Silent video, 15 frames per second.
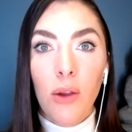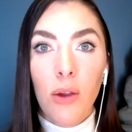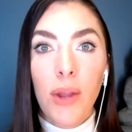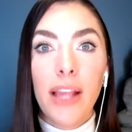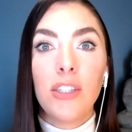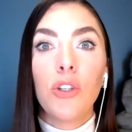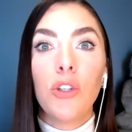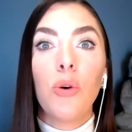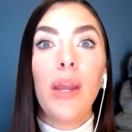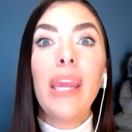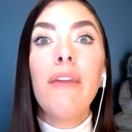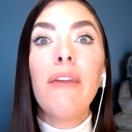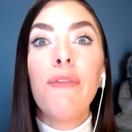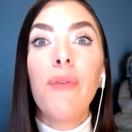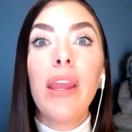okay, so
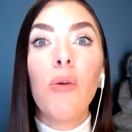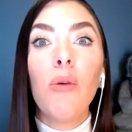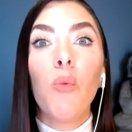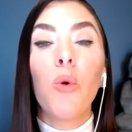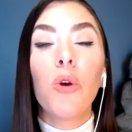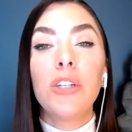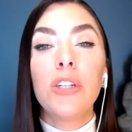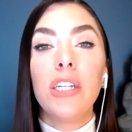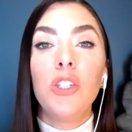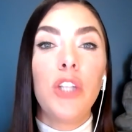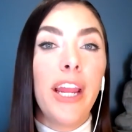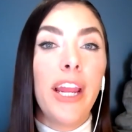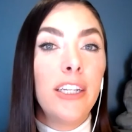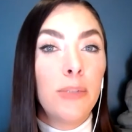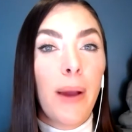if it were to
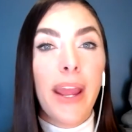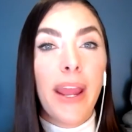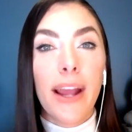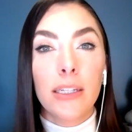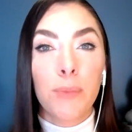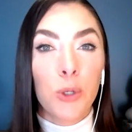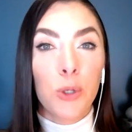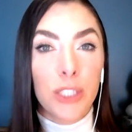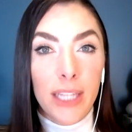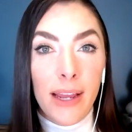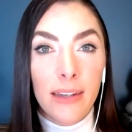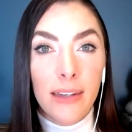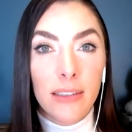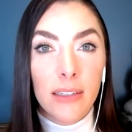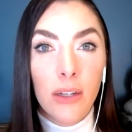change by X
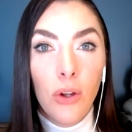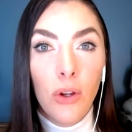percent,